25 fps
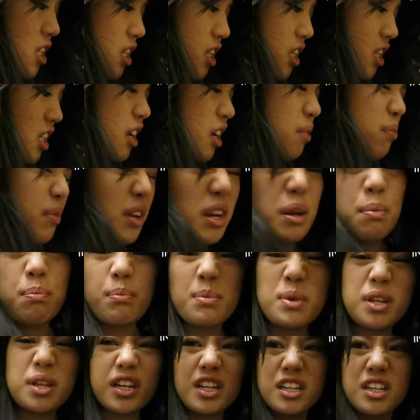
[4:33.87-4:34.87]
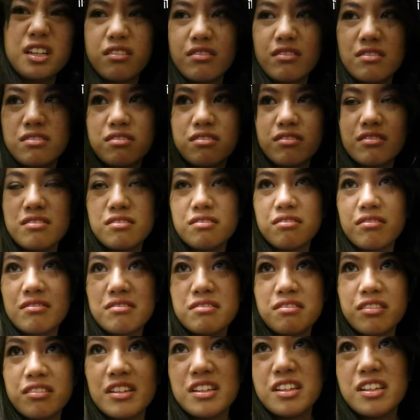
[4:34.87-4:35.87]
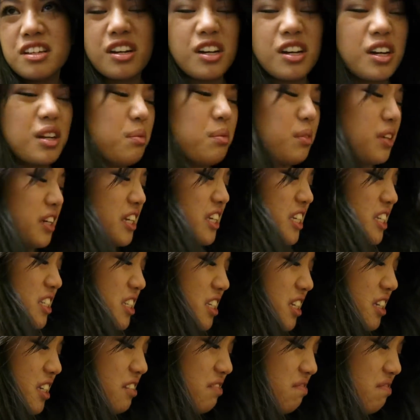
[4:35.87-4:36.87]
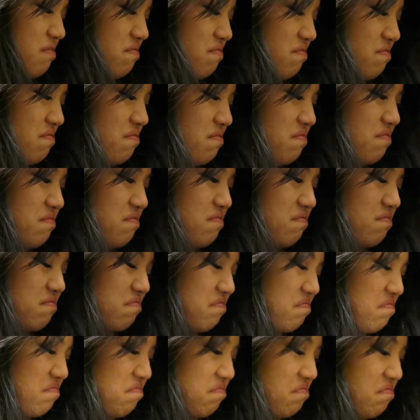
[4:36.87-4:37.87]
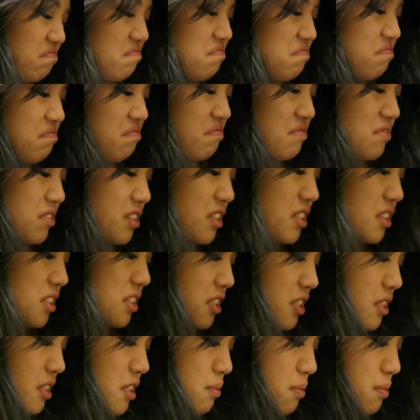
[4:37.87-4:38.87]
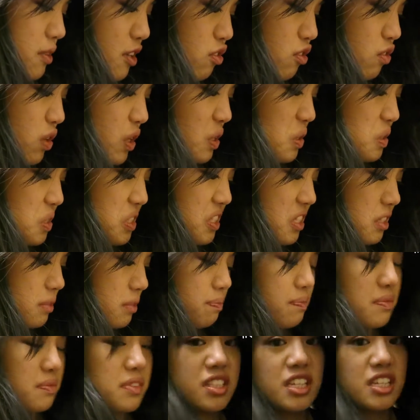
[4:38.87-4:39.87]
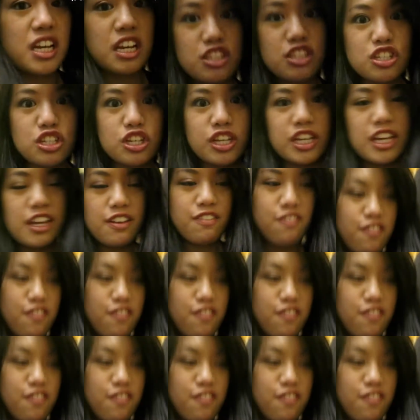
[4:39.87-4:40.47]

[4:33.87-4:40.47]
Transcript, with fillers: I think I'm gonna bin it. I kind of want to eat it. A bit gross. Dad's cooking